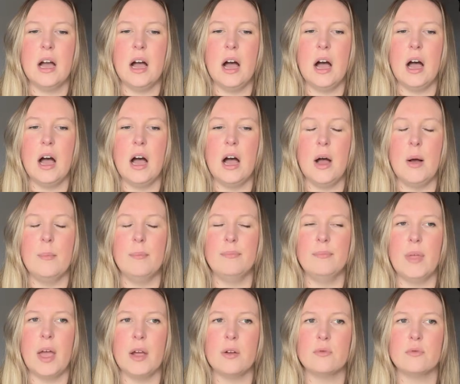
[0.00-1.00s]

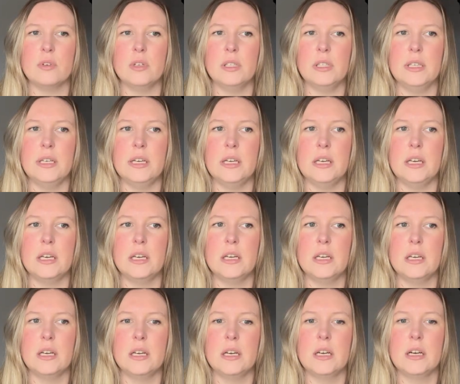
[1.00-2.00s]
I
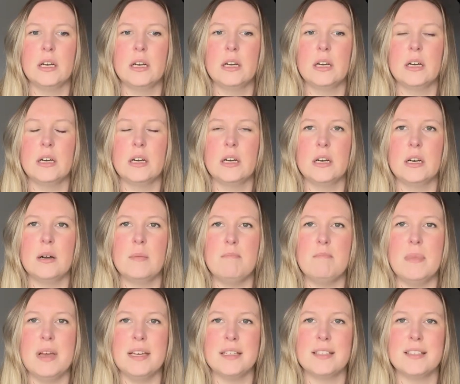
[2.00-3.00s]
really
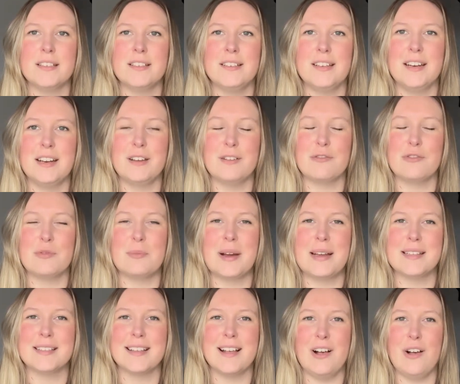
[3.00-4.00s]
missed knitting for
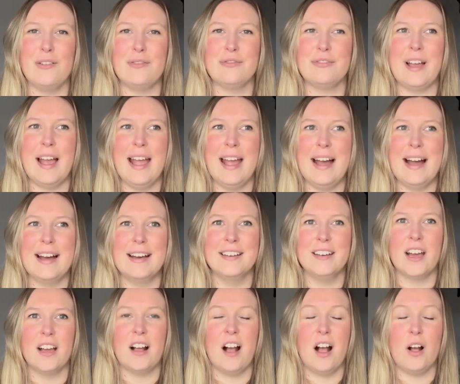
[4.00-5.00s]
myself,
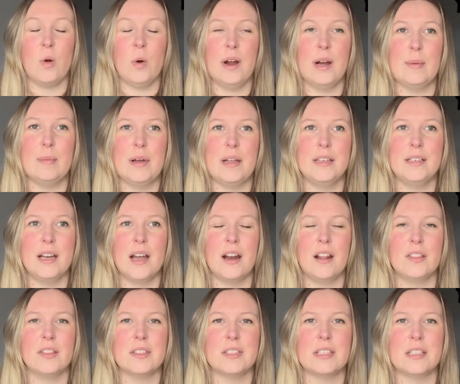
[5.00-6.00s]
and I got quite a bit done
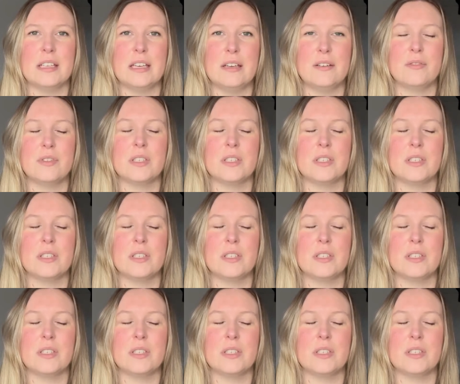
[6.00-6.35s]
on the sleeve.